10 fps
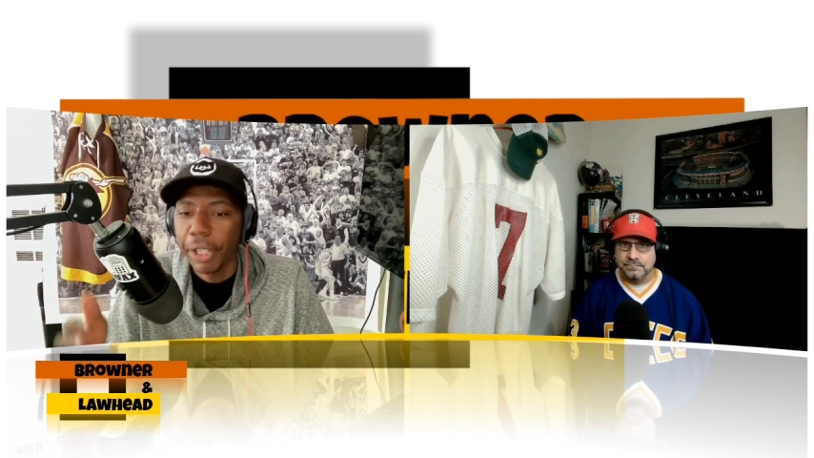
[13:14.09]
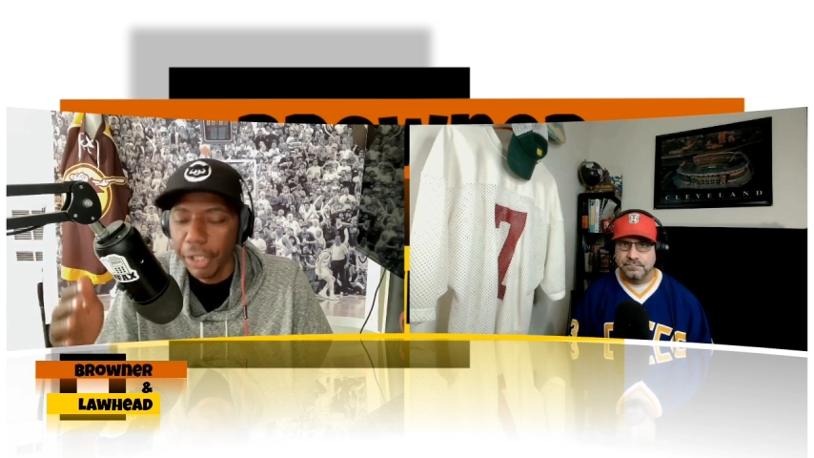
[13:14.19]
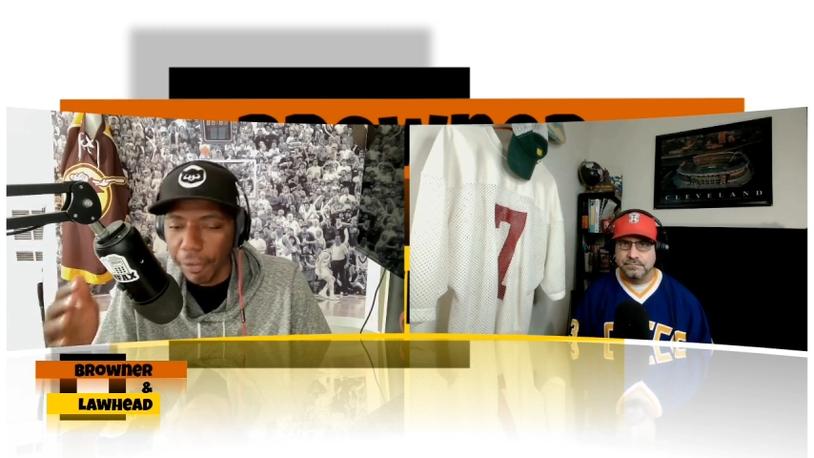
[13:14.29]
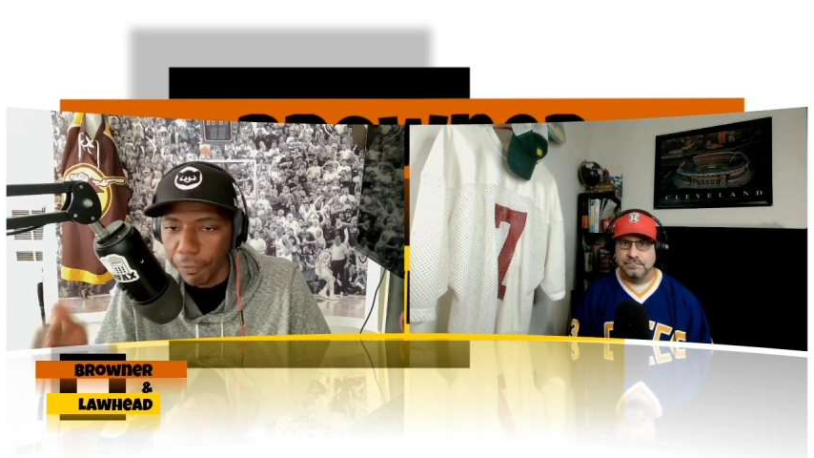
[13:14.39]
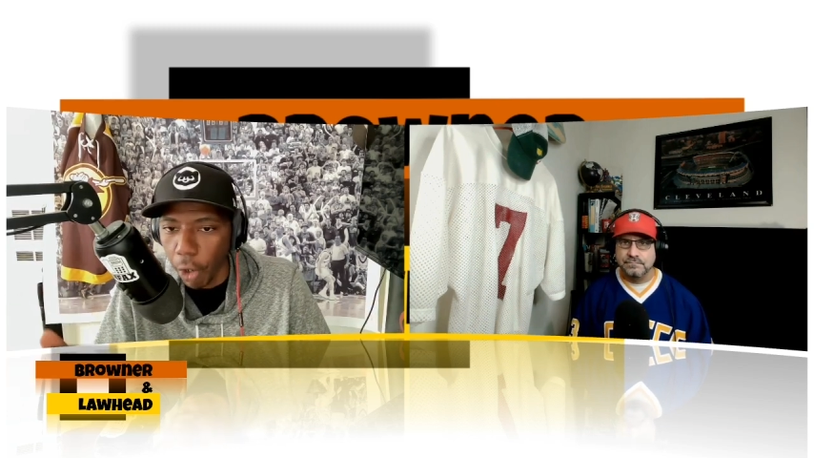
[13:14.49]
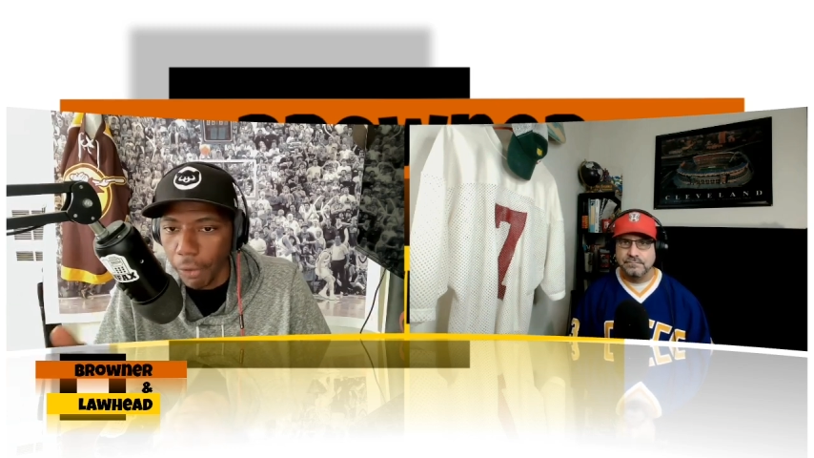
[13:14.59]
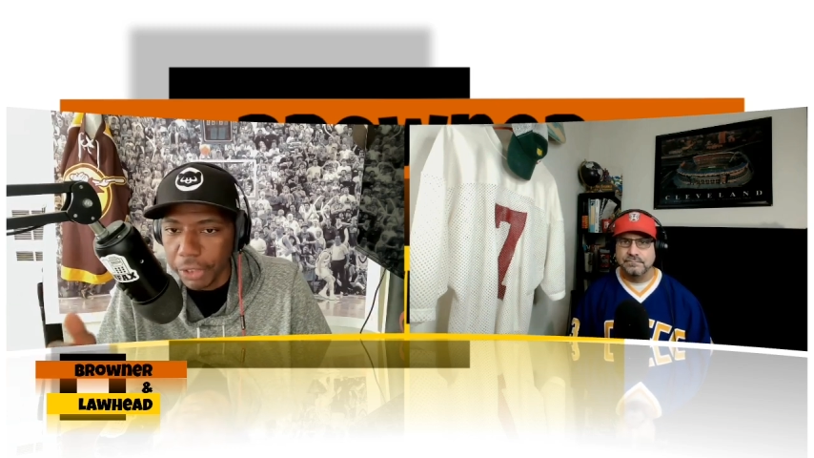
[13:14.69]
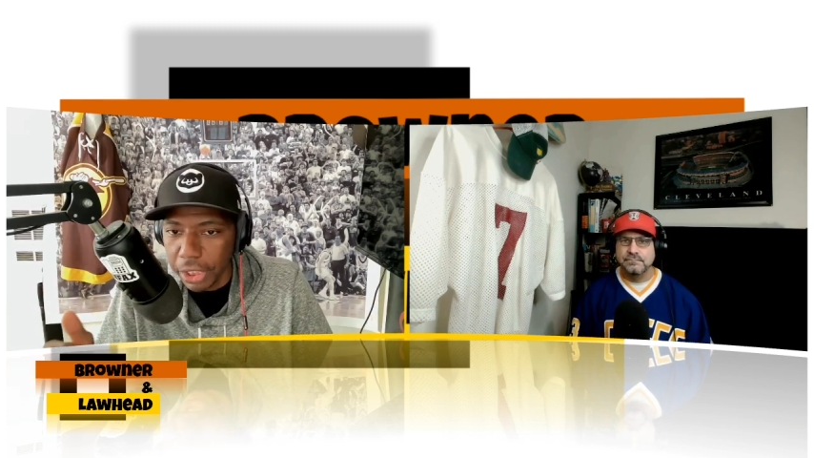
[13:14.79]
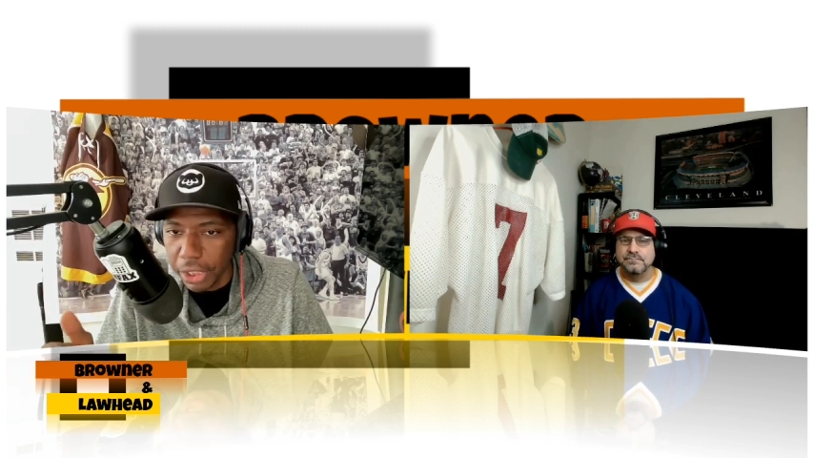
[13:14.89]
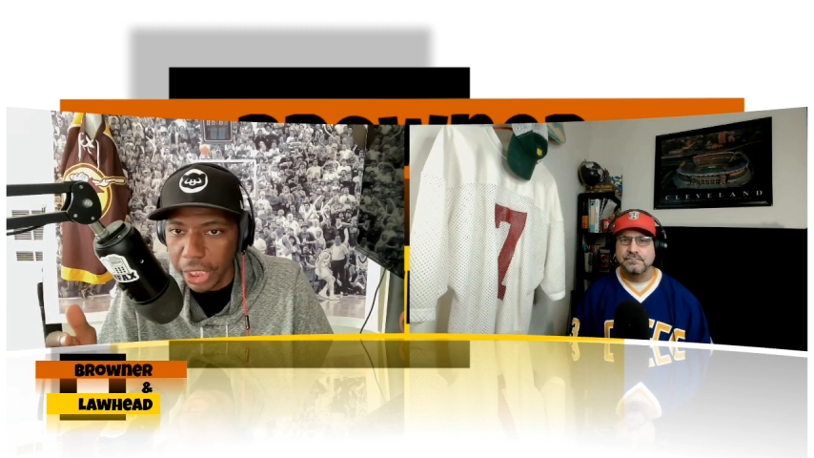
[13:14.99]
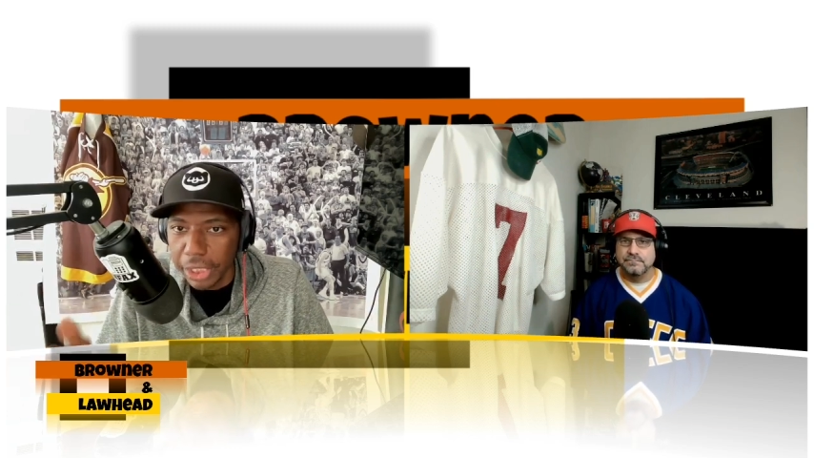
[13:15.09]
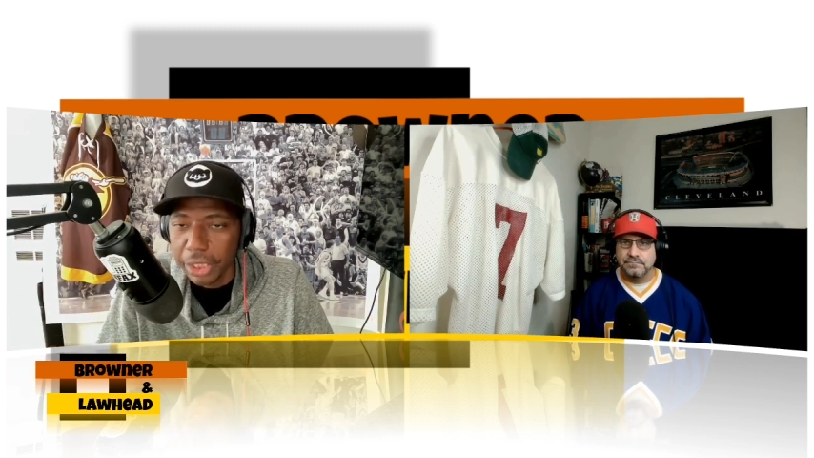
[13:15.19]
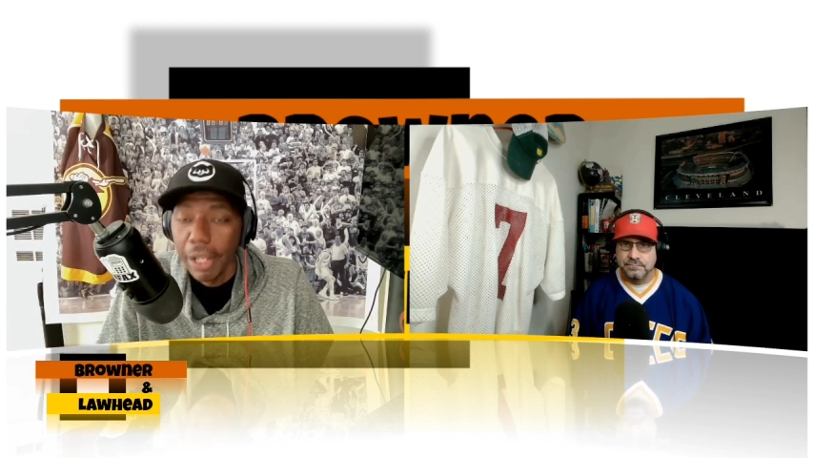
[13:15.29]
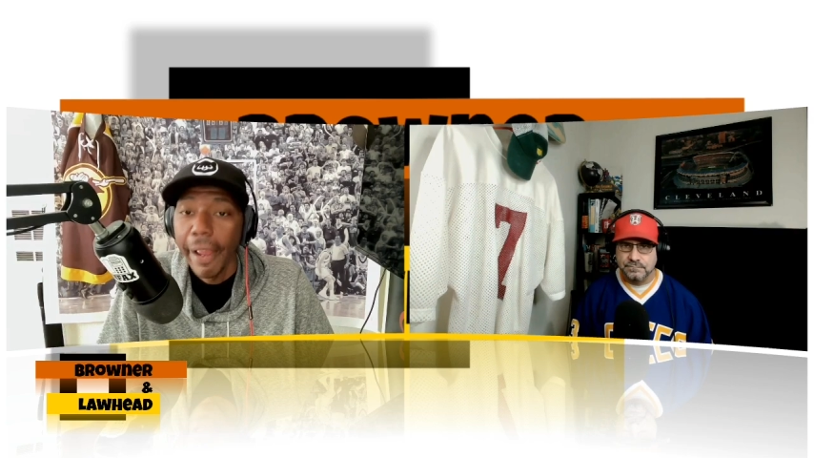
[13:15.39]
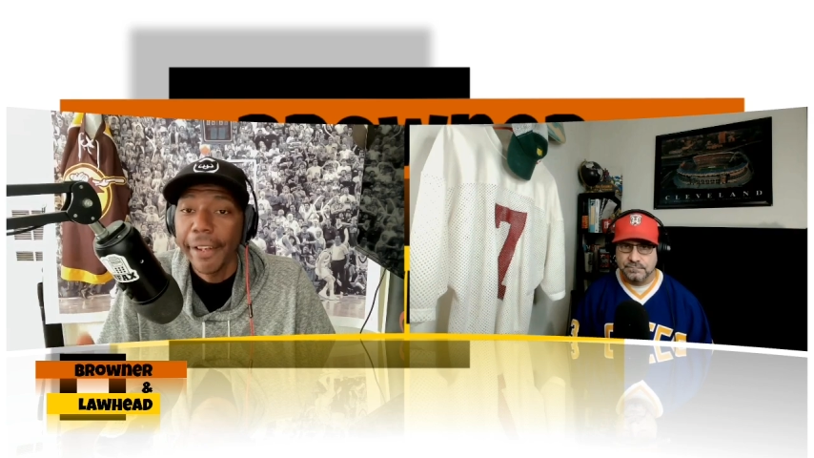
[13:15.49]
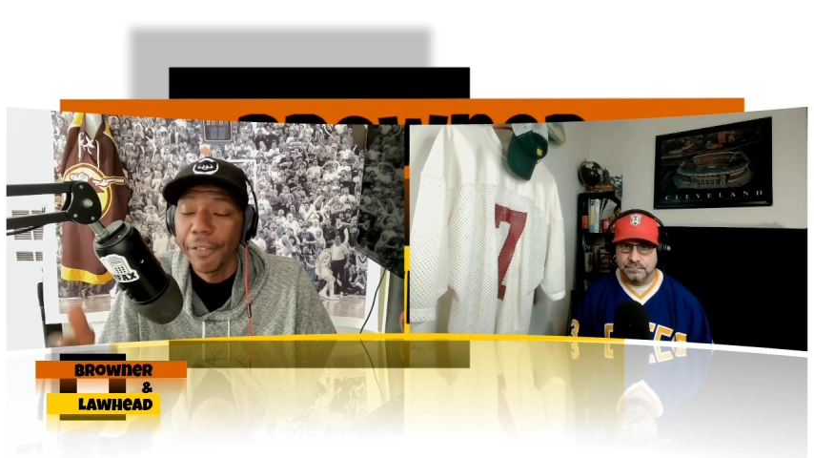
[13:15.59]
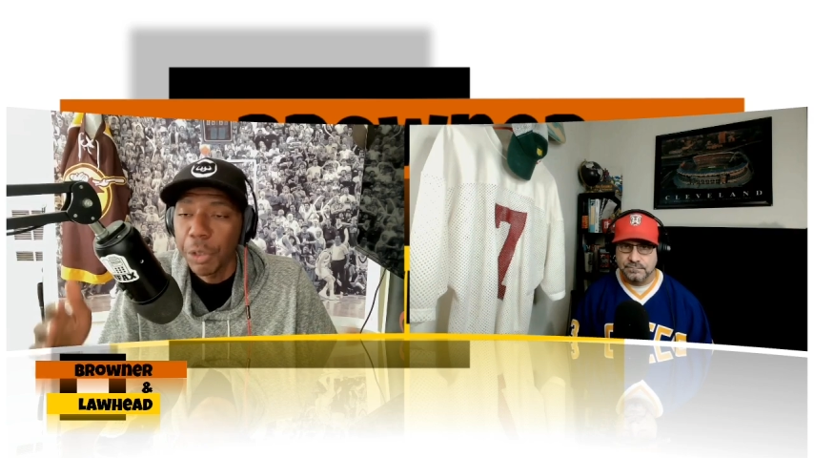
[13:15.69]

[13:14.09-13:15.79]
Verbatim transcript: It involves Tatis.